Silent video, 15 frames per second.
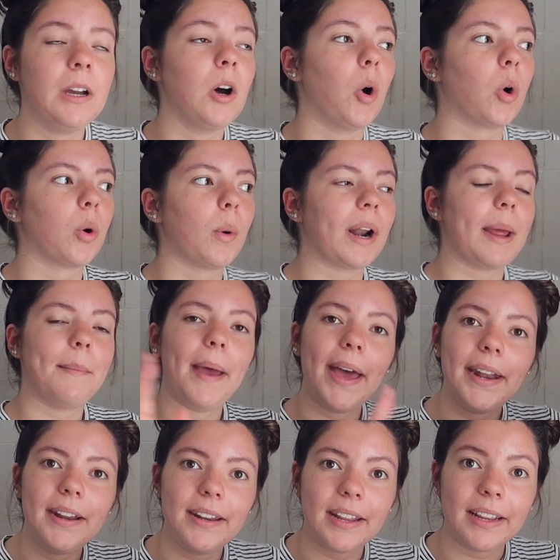Or when I'm
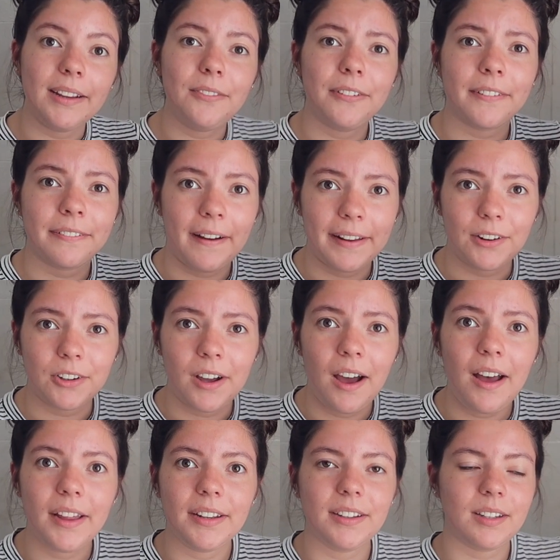editing for Final
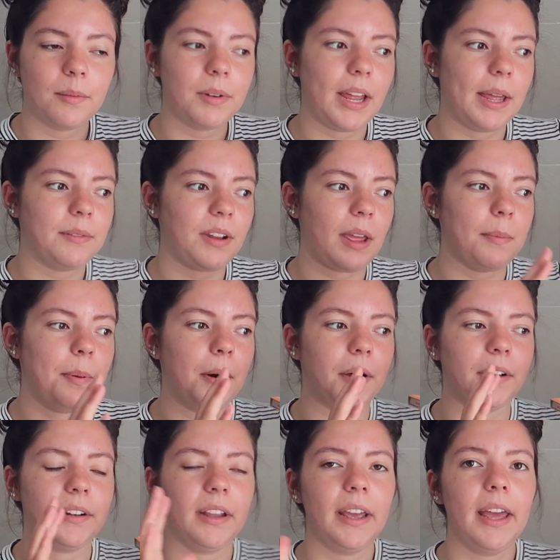Cut, sometimes I
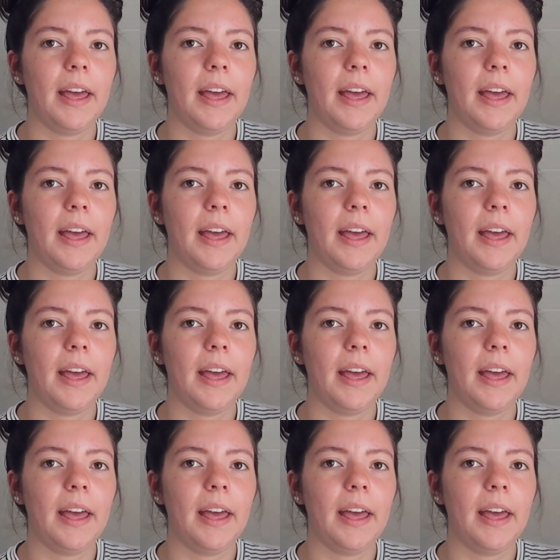put